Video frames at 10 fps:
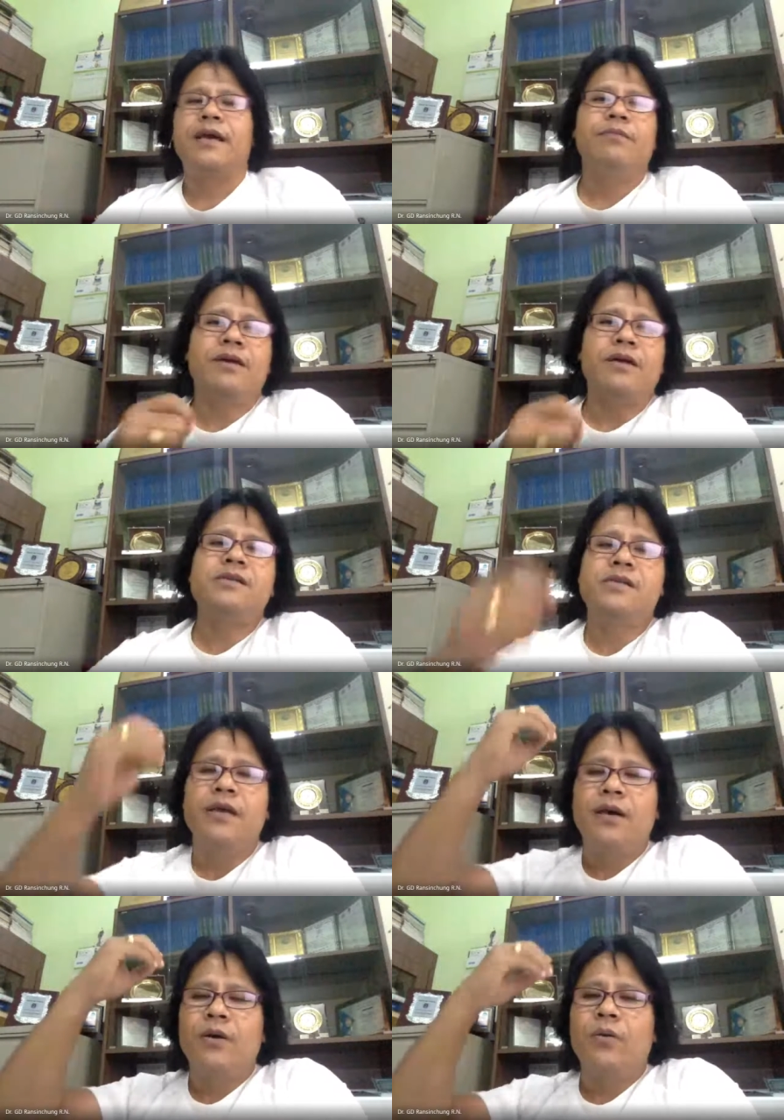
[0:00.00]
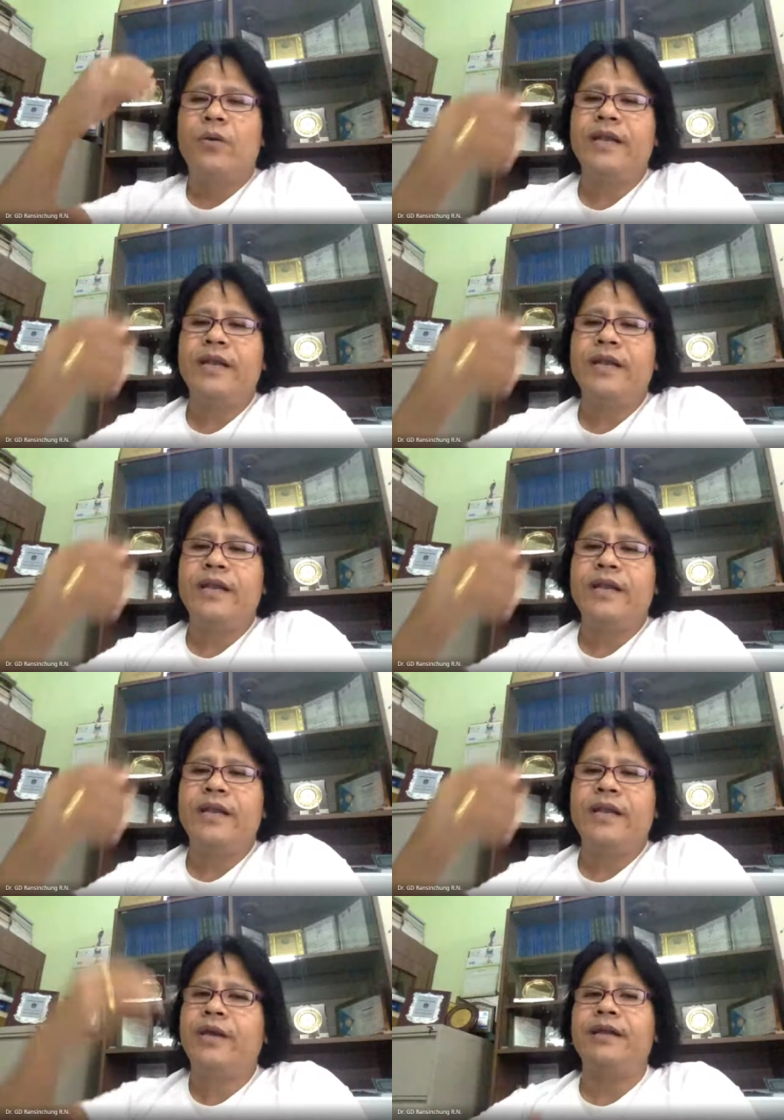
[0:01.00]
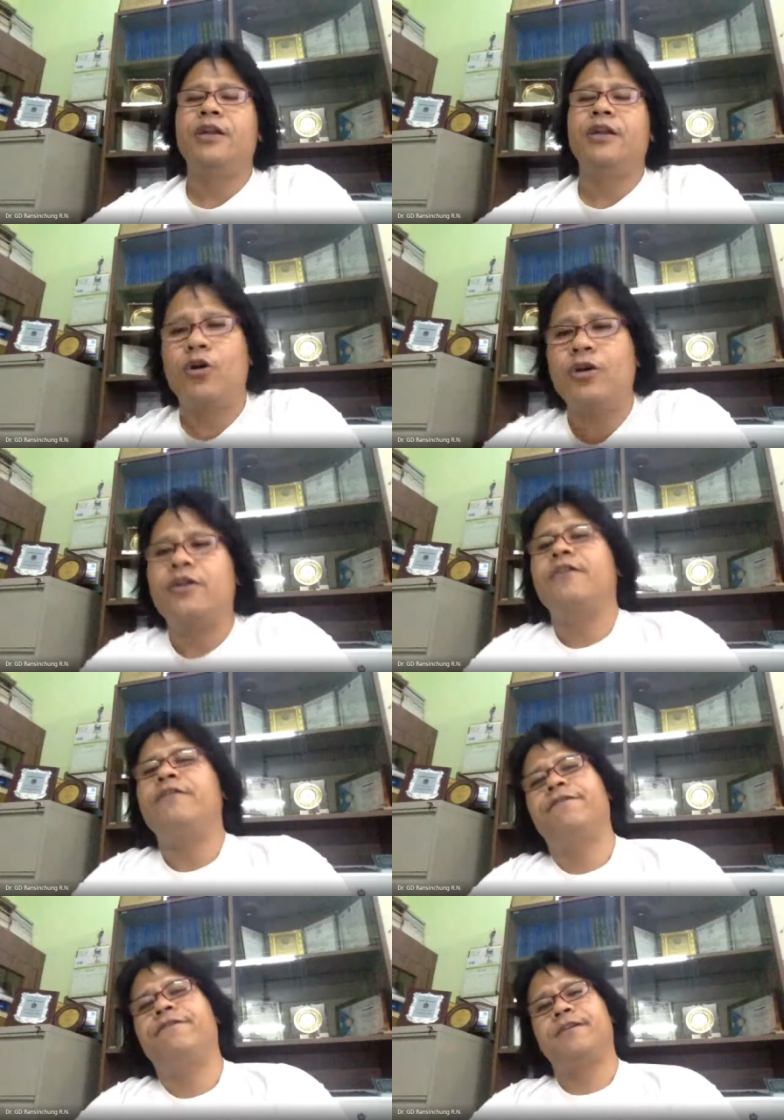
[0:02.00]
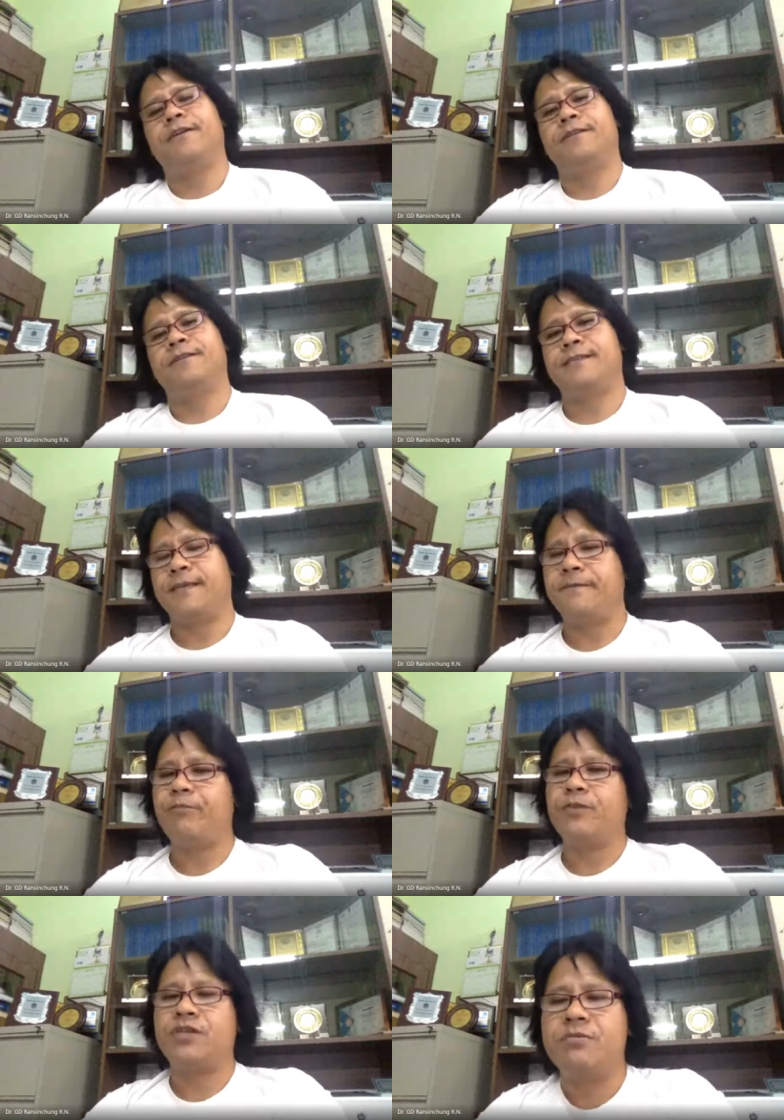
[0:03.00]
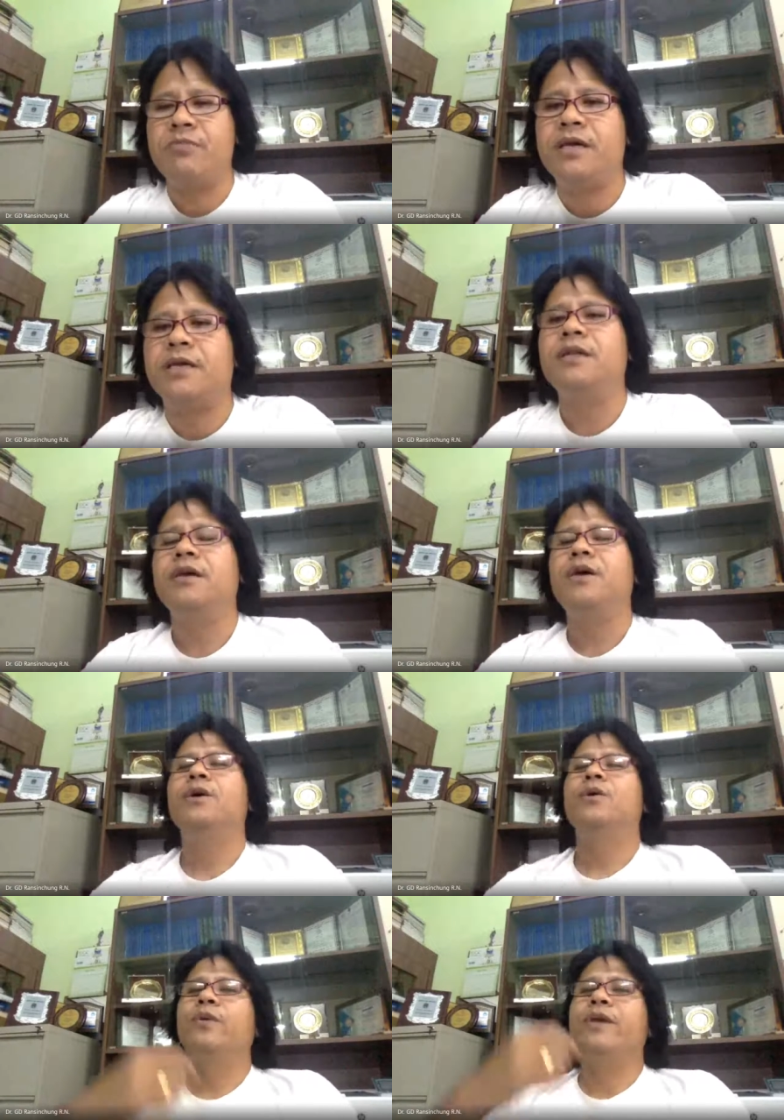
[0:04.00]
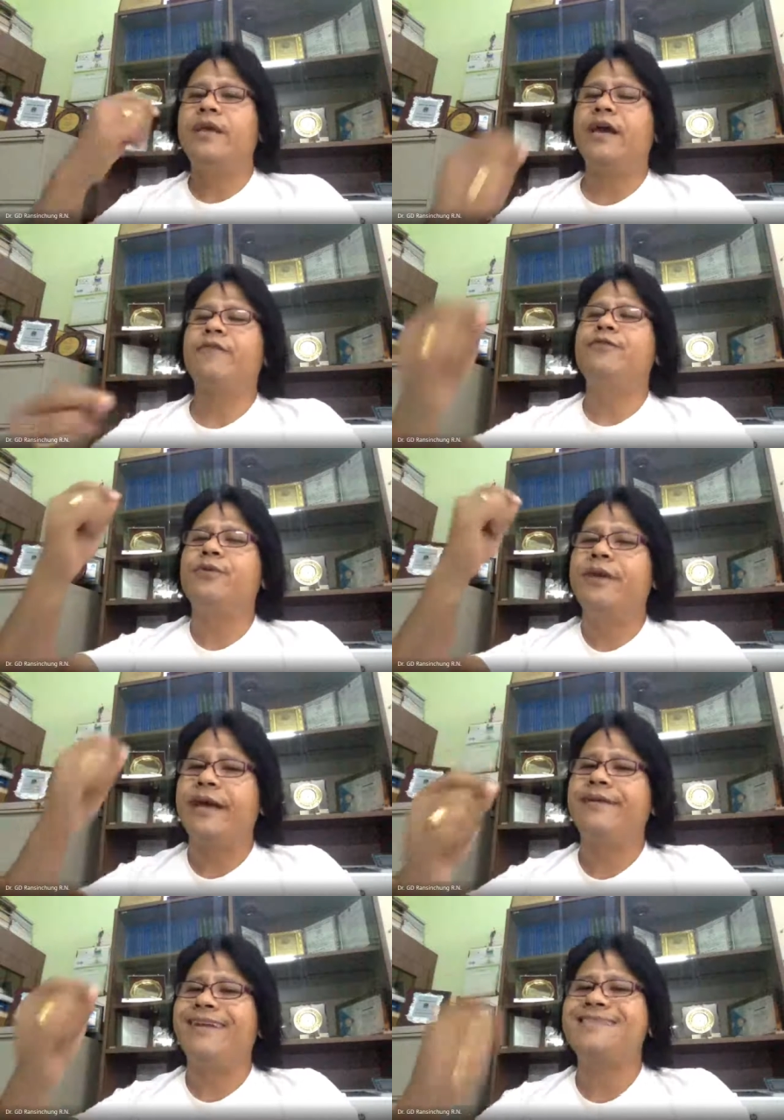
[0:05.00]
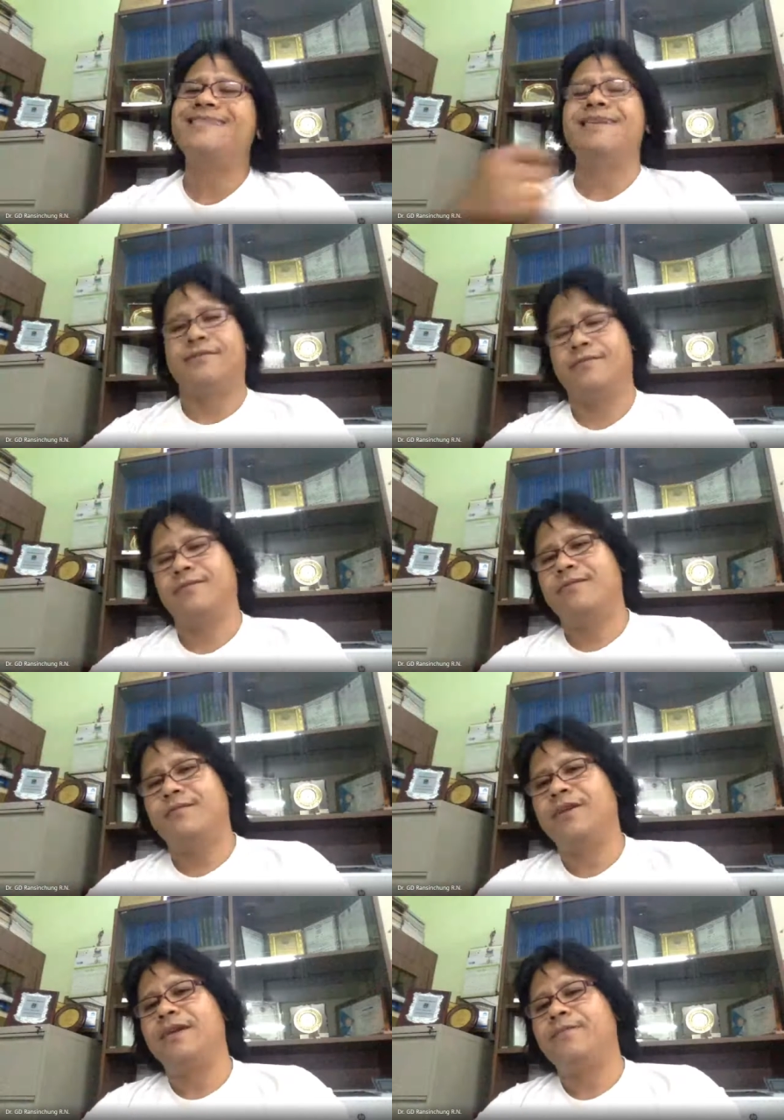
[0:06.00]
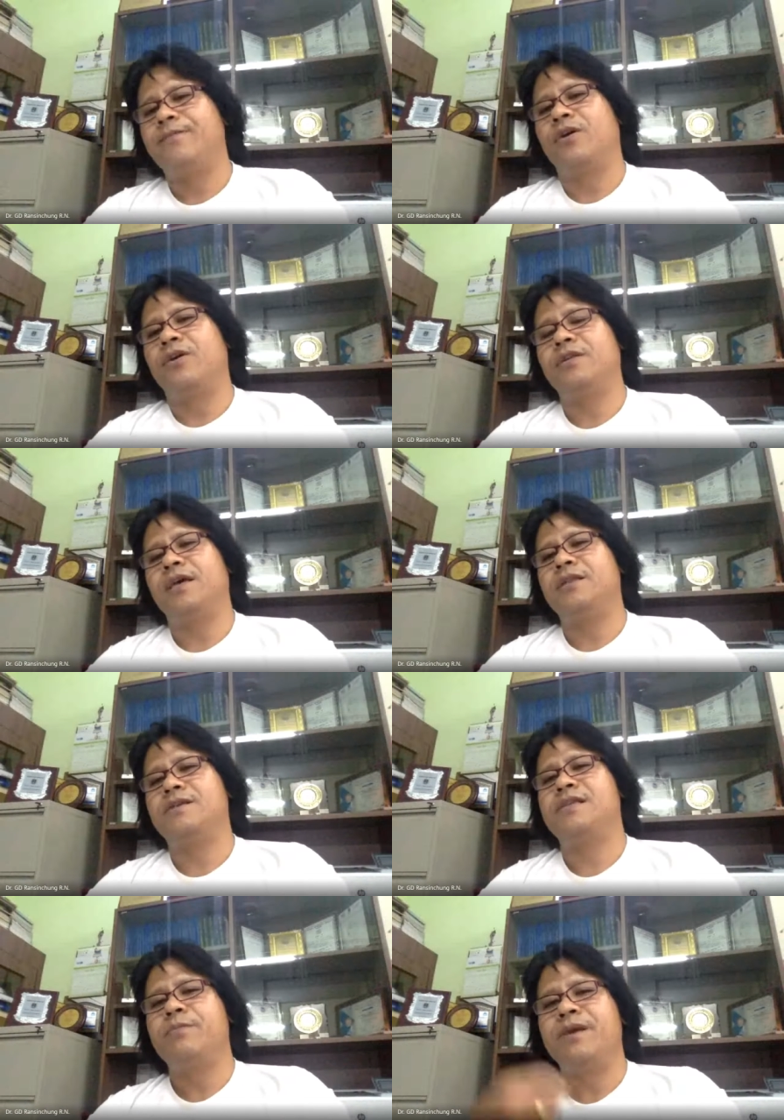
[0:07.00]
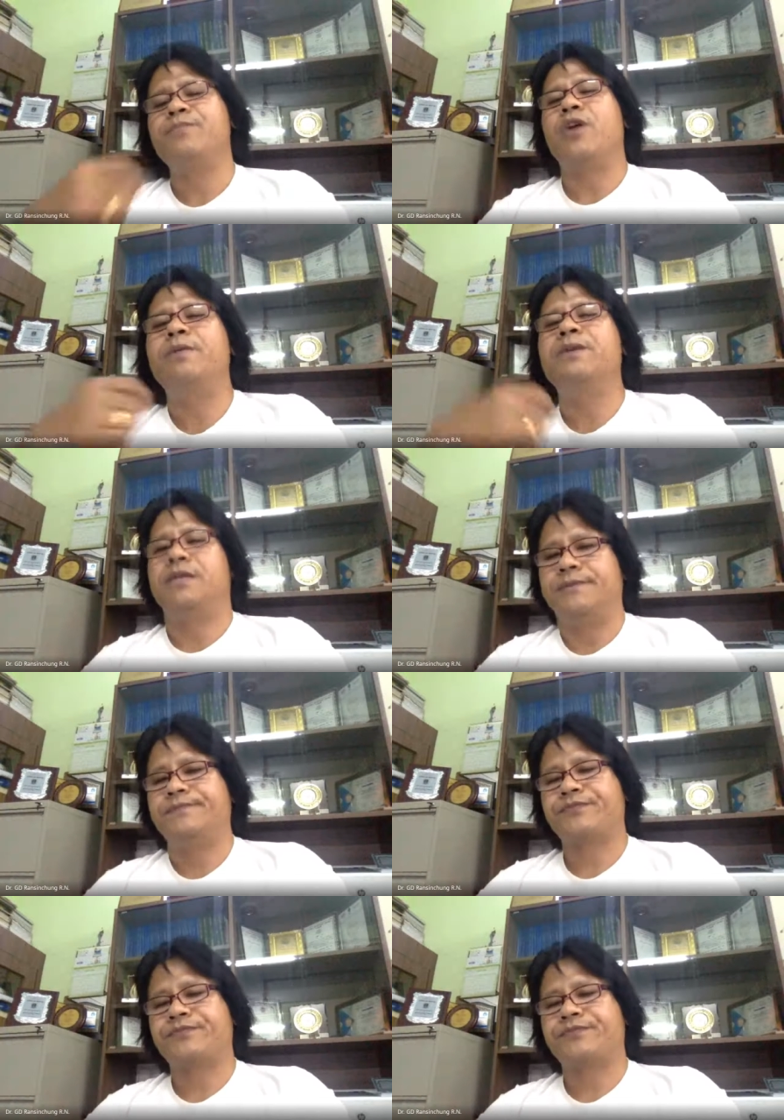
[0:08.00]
Because whenever you get a lot of cement, we have to get tested, okay, that the cement property,